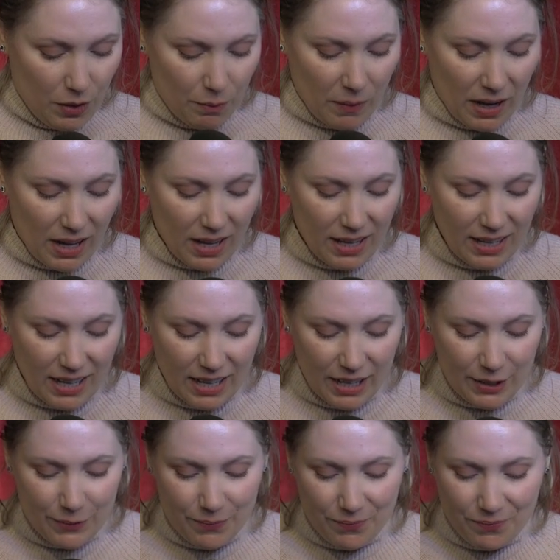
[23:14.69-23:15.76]

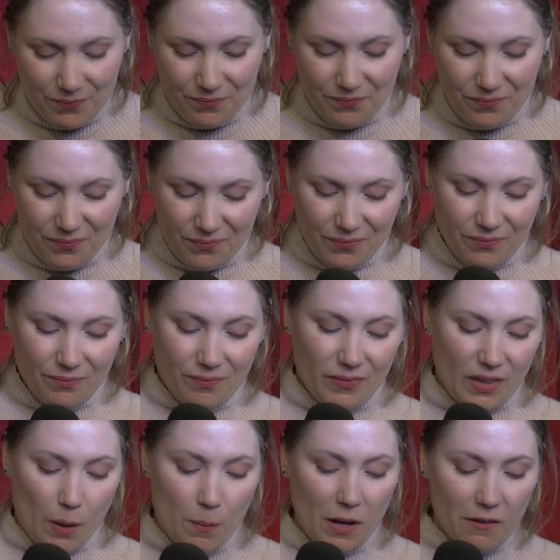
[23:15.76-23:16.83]
My
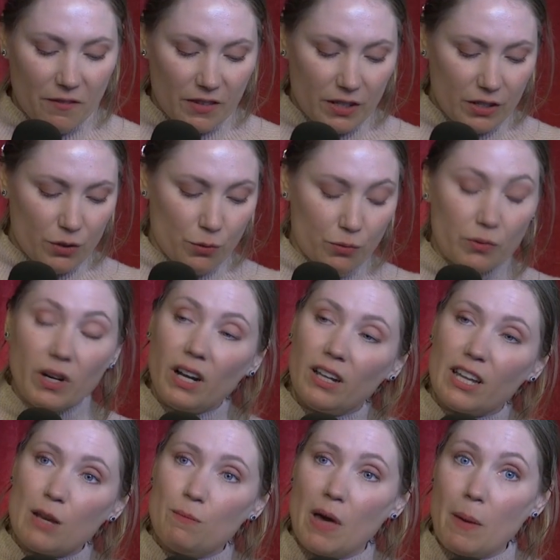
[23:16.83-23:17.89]
first
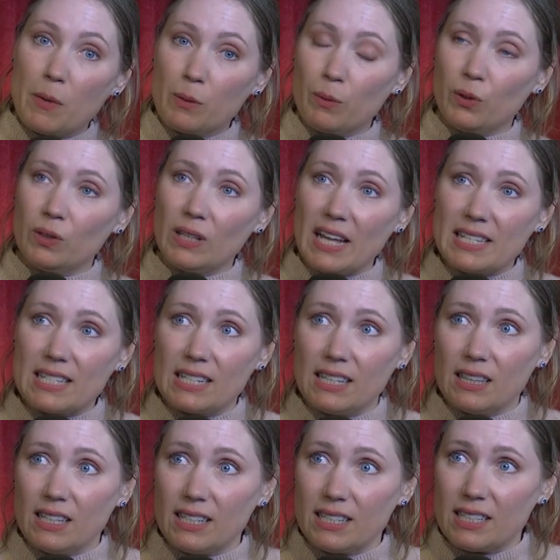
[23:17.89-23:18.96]
really memorable lesson
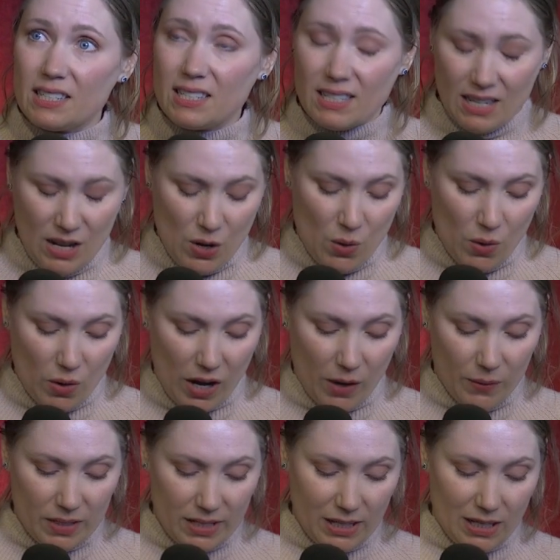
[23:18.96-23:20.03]
in this, I
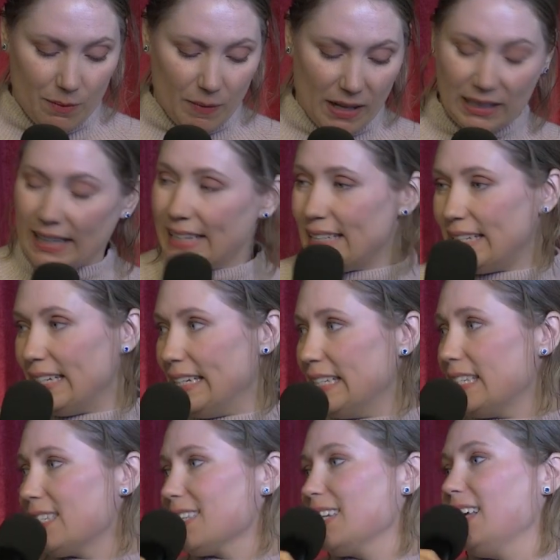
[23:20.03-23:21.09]
was in my late
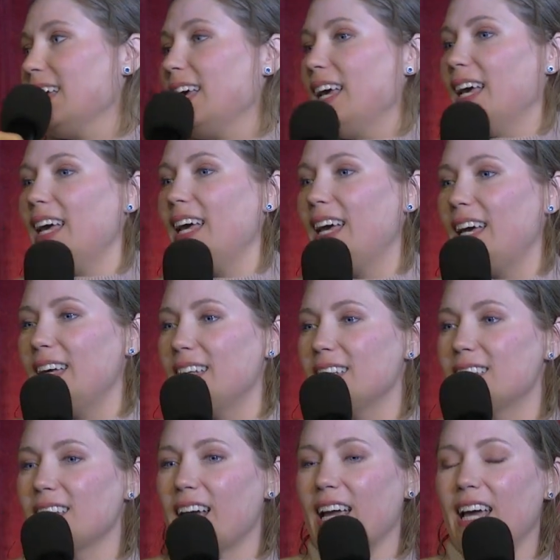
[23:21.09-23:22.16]
teens,
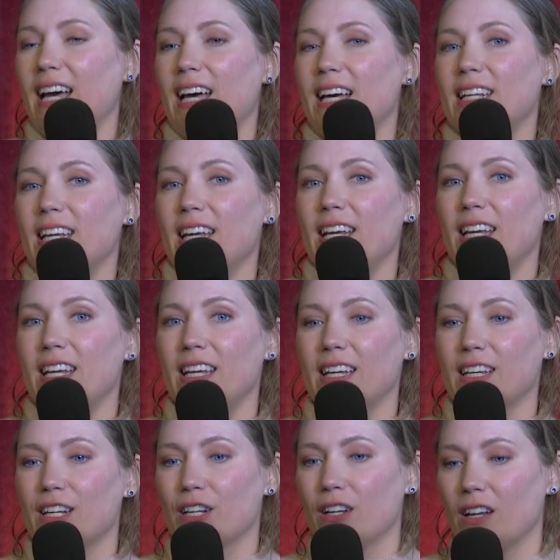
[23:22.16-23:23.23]
and I had
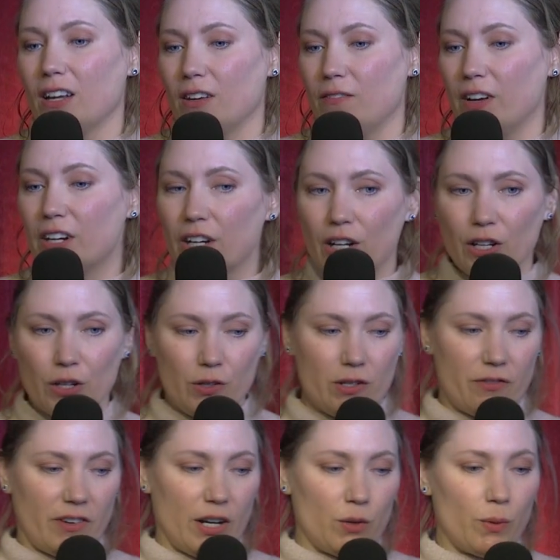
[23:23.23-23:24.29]
a very close
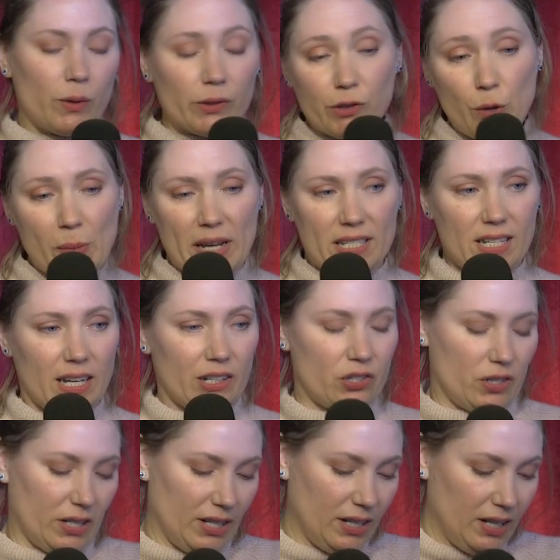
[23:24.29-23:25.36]
friend, we were roommates
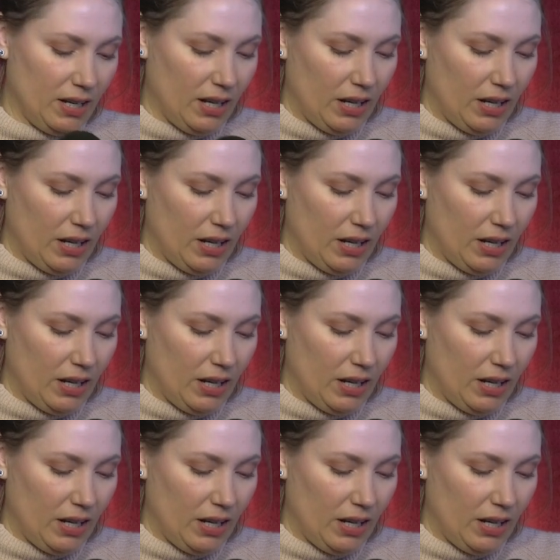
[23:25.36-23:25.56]
actually,